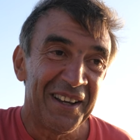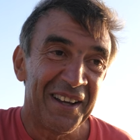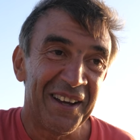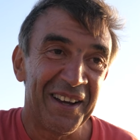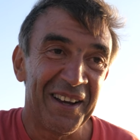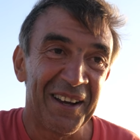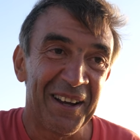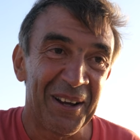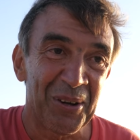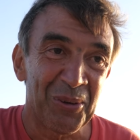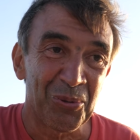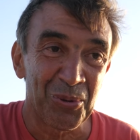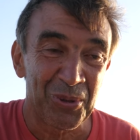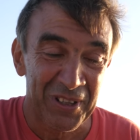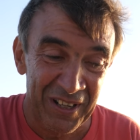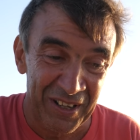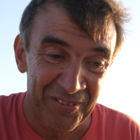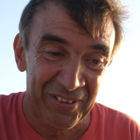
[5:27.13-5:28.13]
uh,
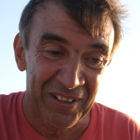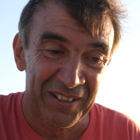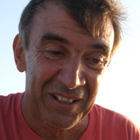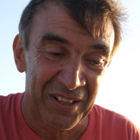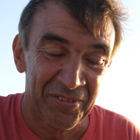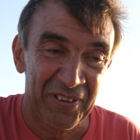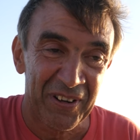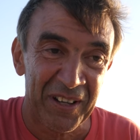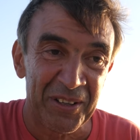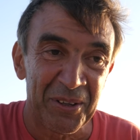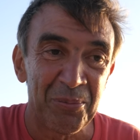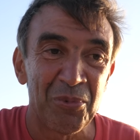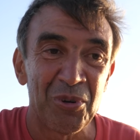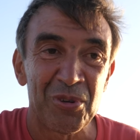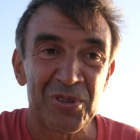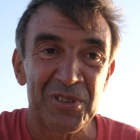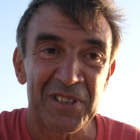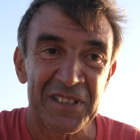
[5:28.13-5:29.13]
we have a different
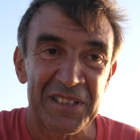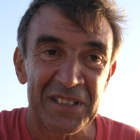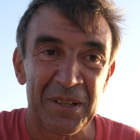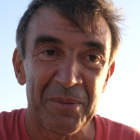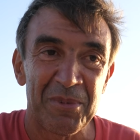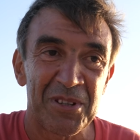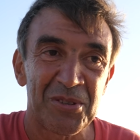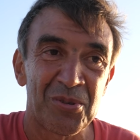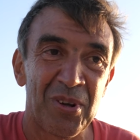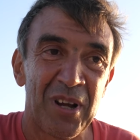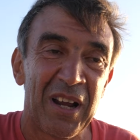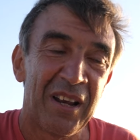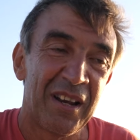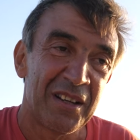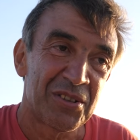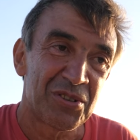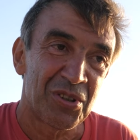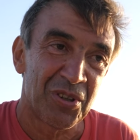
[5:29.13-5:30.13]
immune system as
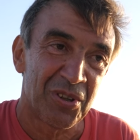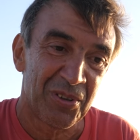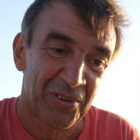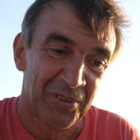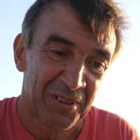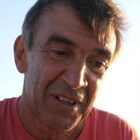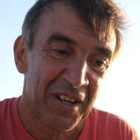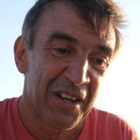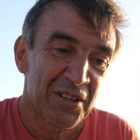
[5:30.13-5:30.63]
well and so